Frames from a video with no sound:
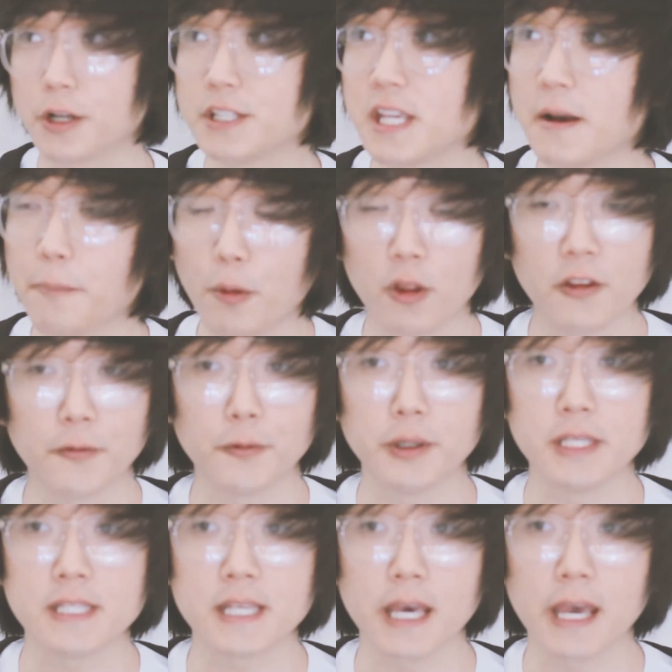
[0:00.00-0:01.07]
example, if we
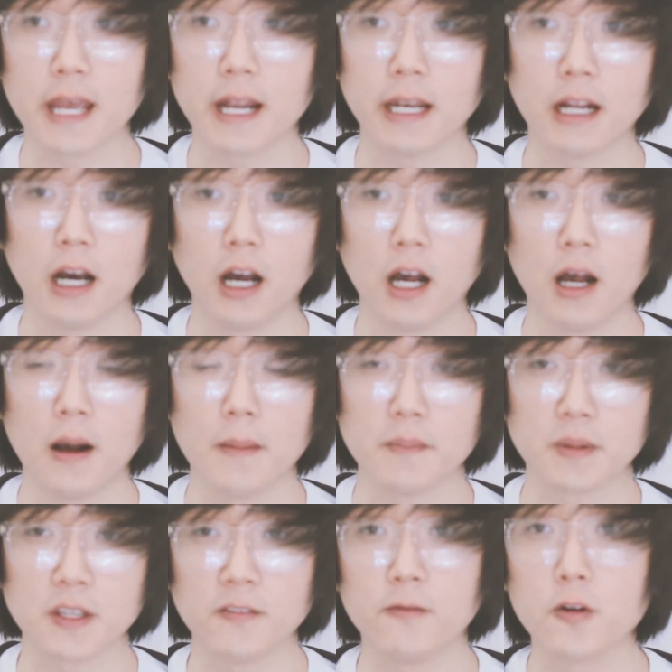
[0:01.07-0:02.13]
said
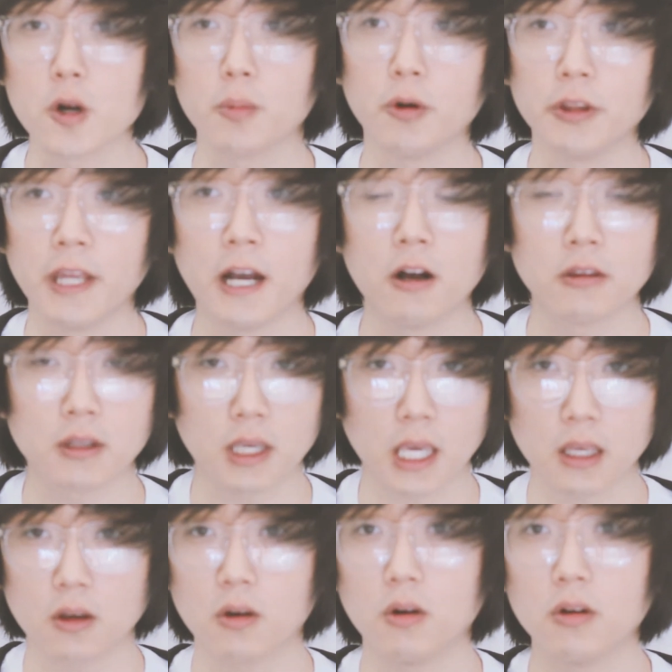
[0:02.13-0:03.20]
the verbal noun
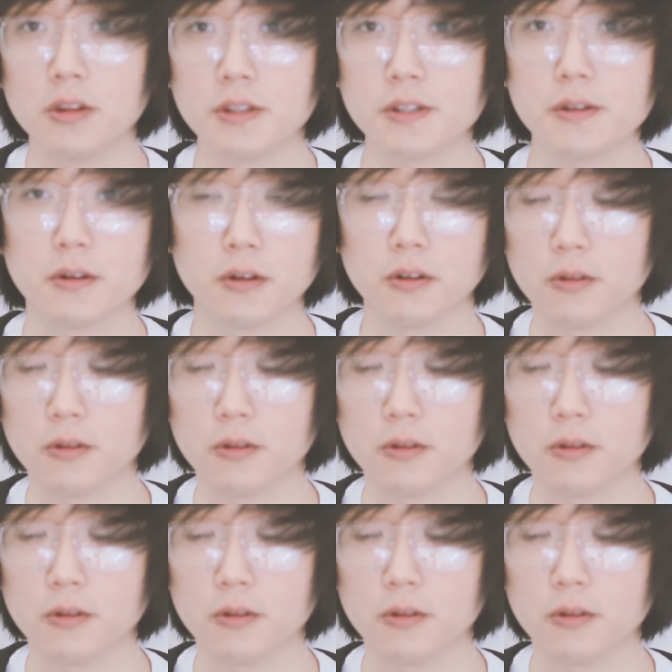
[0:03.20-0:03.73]
kekkon suru,